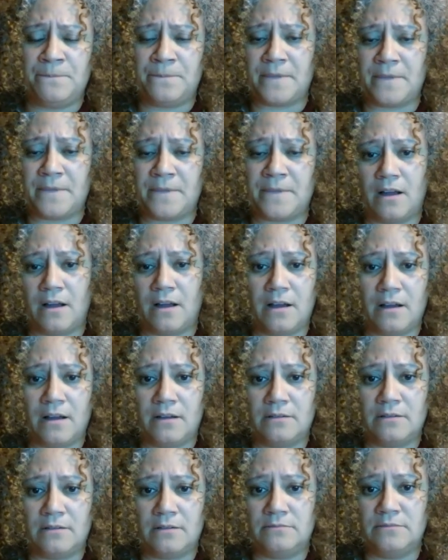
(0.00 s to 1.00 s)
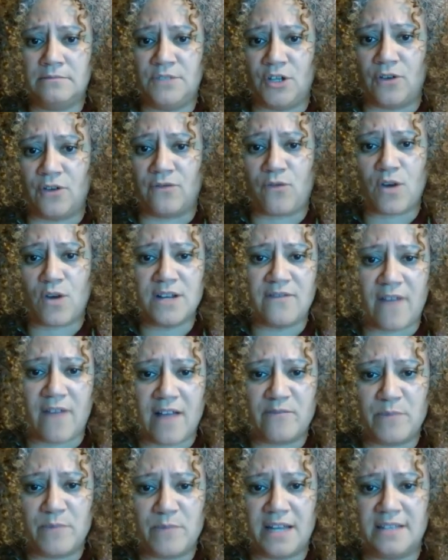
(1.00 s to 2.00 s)

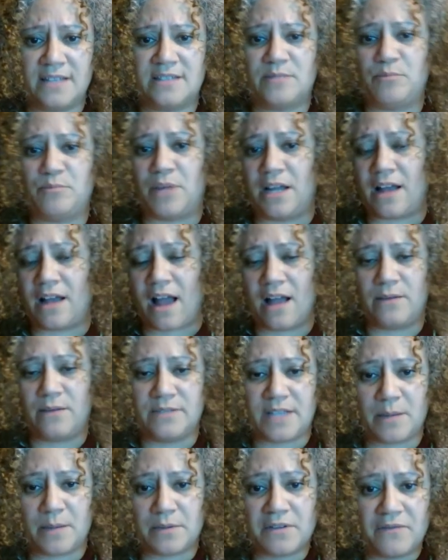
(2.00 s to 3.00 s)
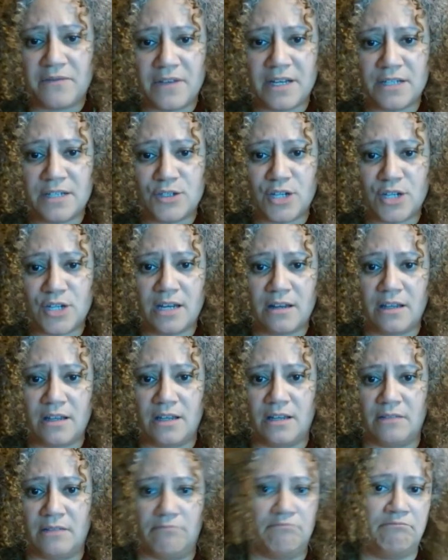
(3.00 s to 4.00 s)
45 minutes, but I was able to finish it
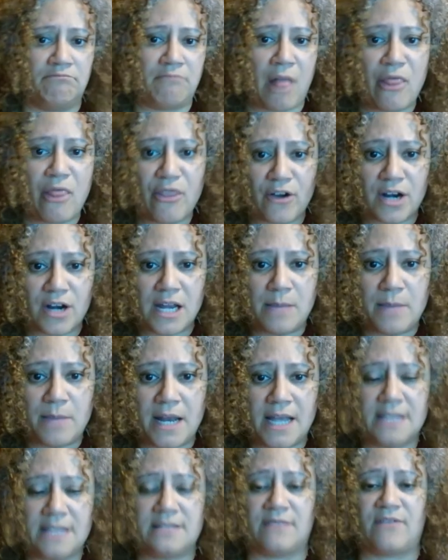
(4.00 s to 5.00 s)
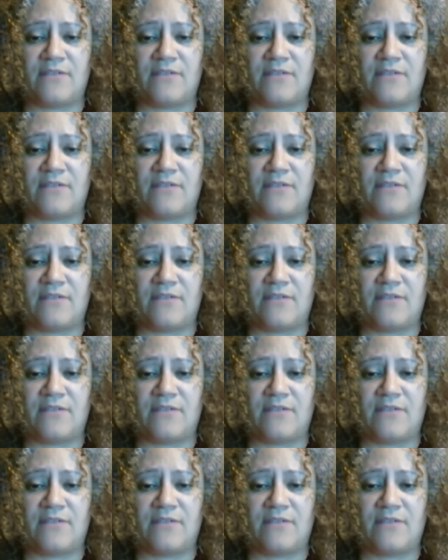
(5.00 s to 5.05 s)
in 30 minutes.